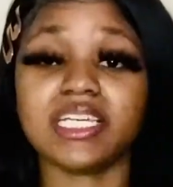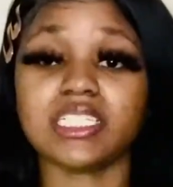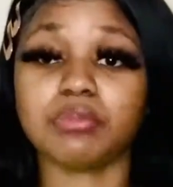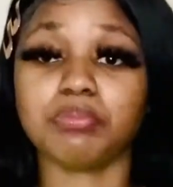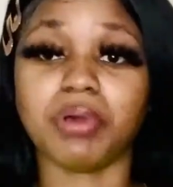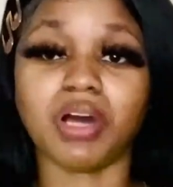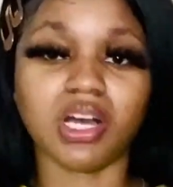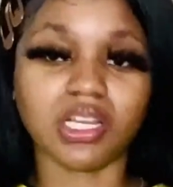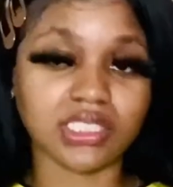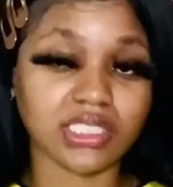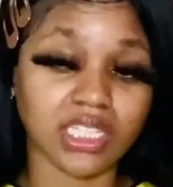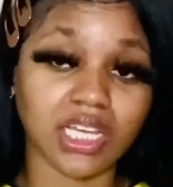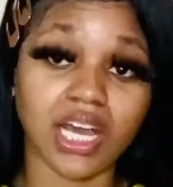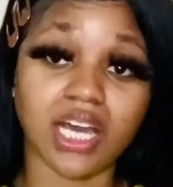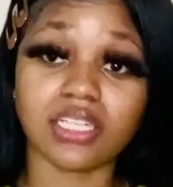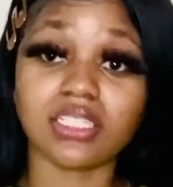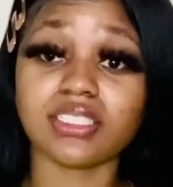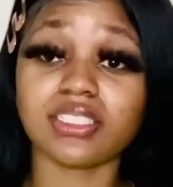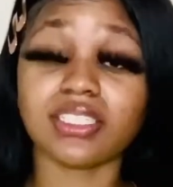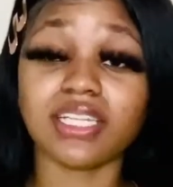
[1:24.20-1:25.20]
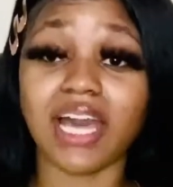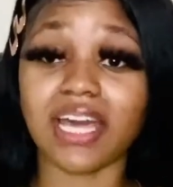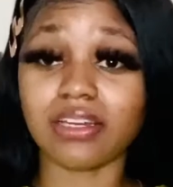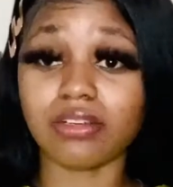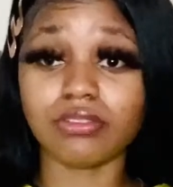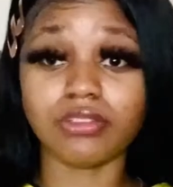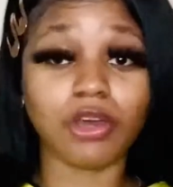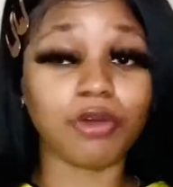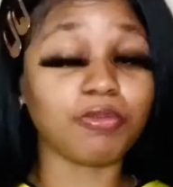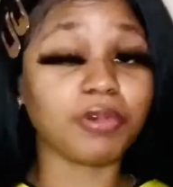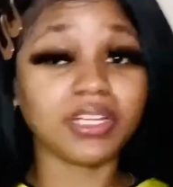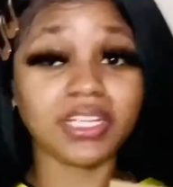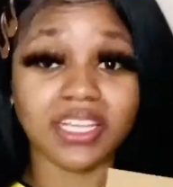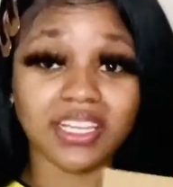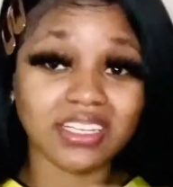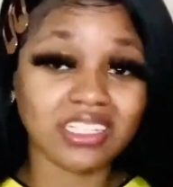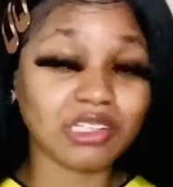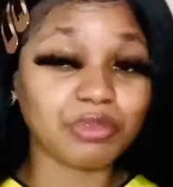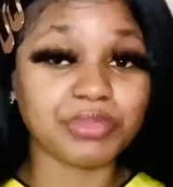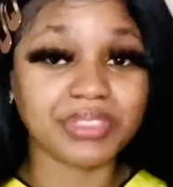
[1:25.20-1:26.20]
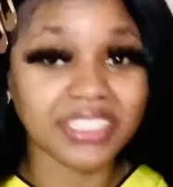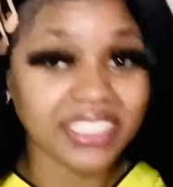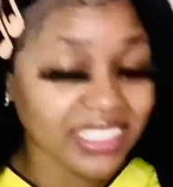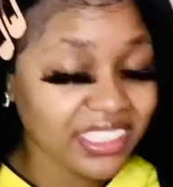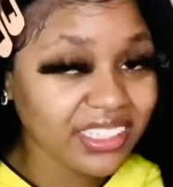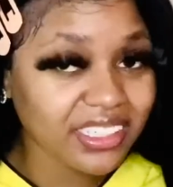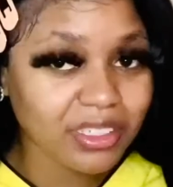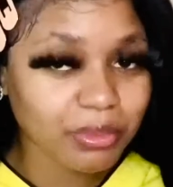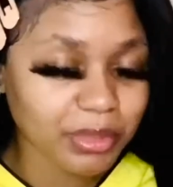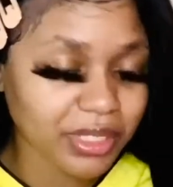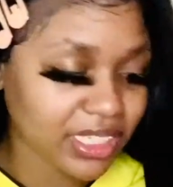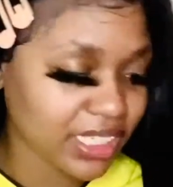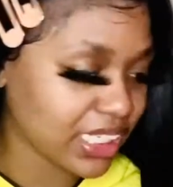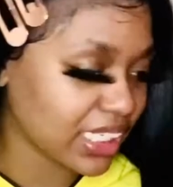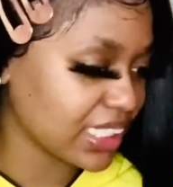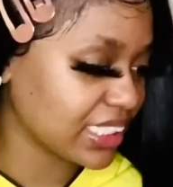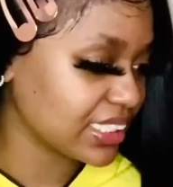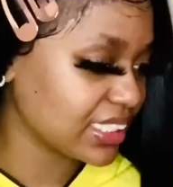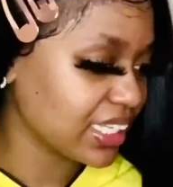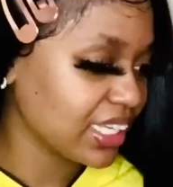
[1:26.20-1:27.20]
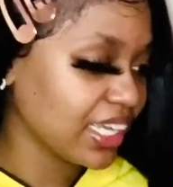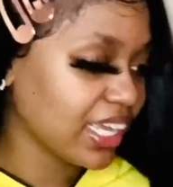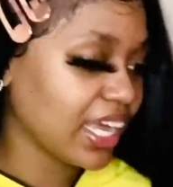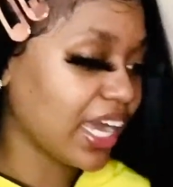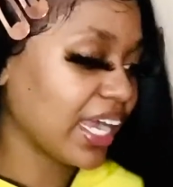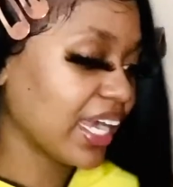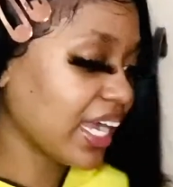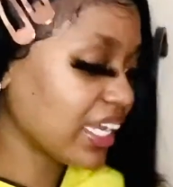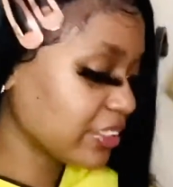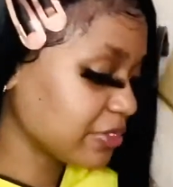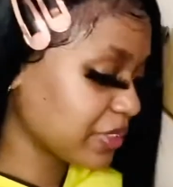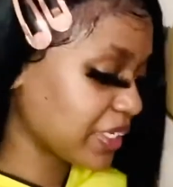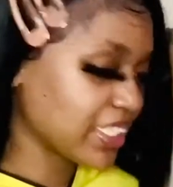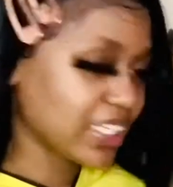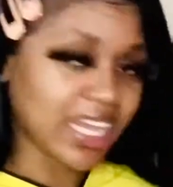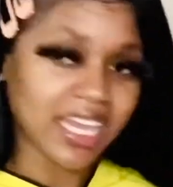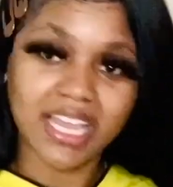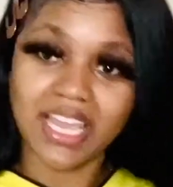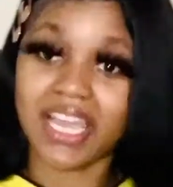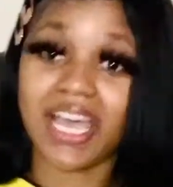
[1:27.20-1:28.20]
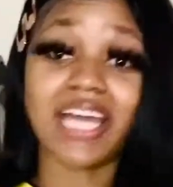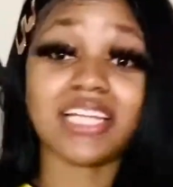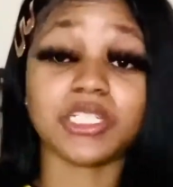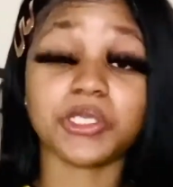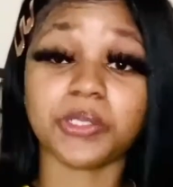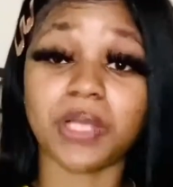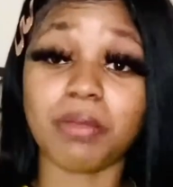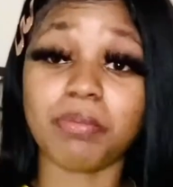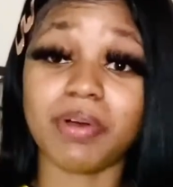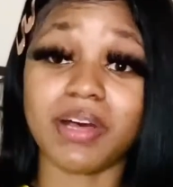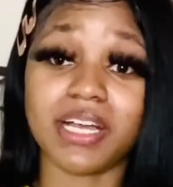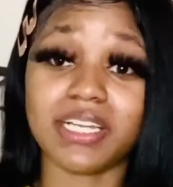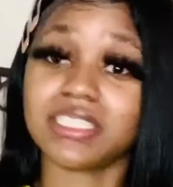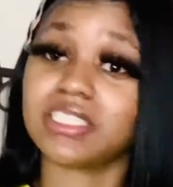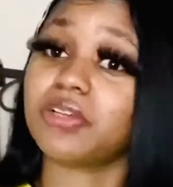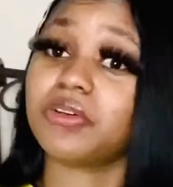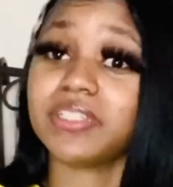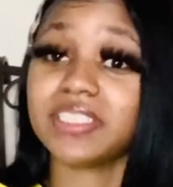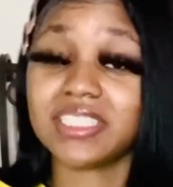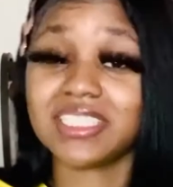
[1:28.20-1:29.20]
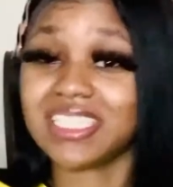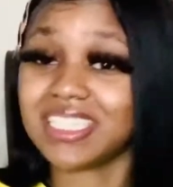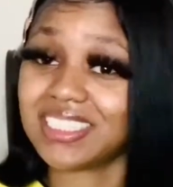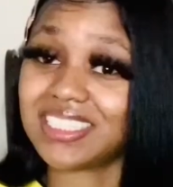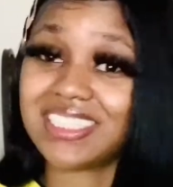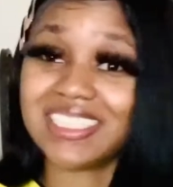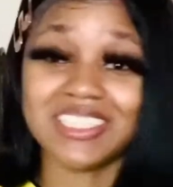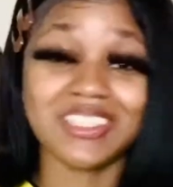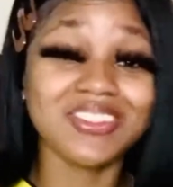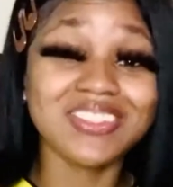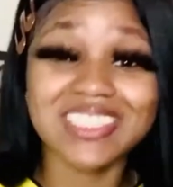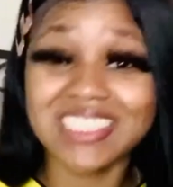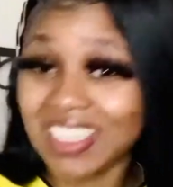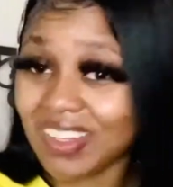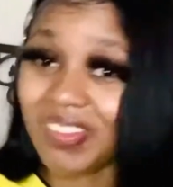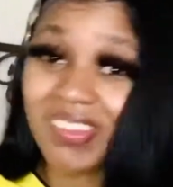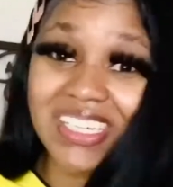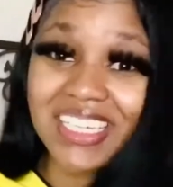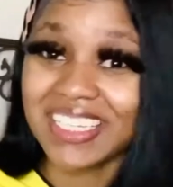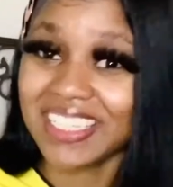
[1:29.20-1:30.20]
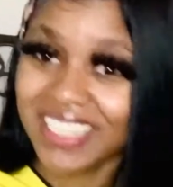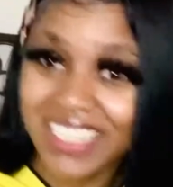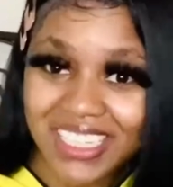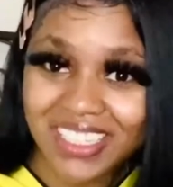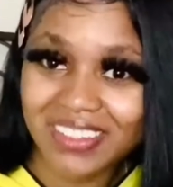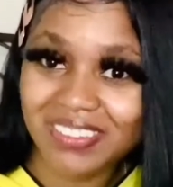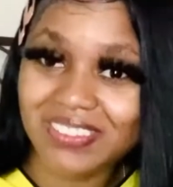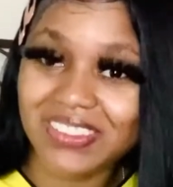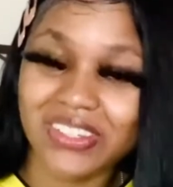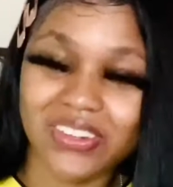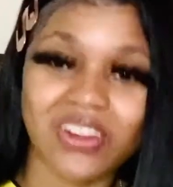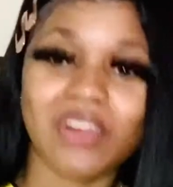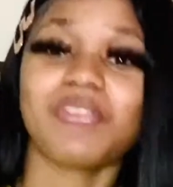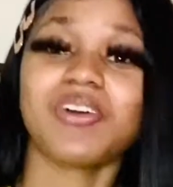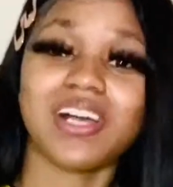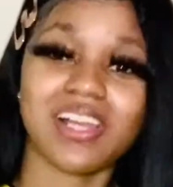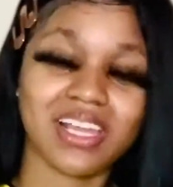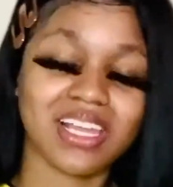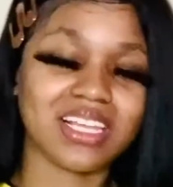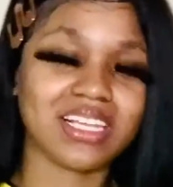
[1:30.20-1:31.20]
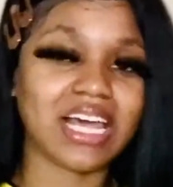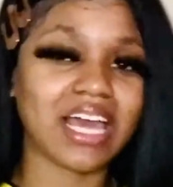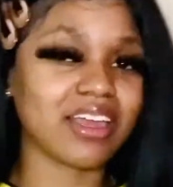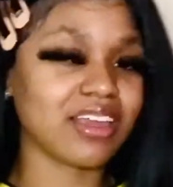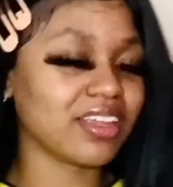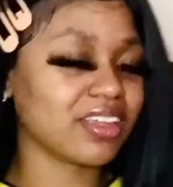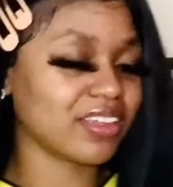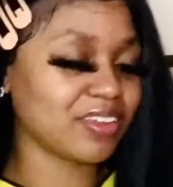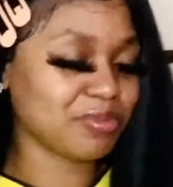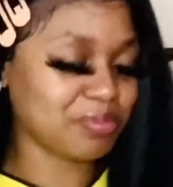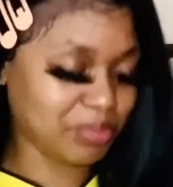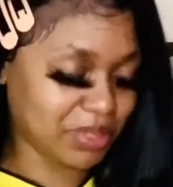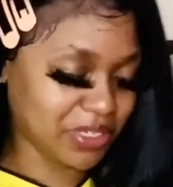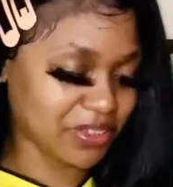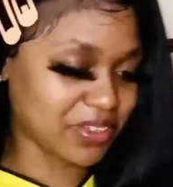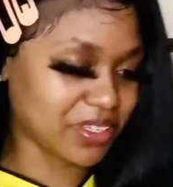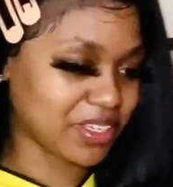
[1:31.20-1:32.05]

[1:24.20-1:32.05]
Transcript: box, and honestly, I don't know what the hell could be in here because I got the ring light, I got the tripod. So sis, did you send me a gift or what? Like, period.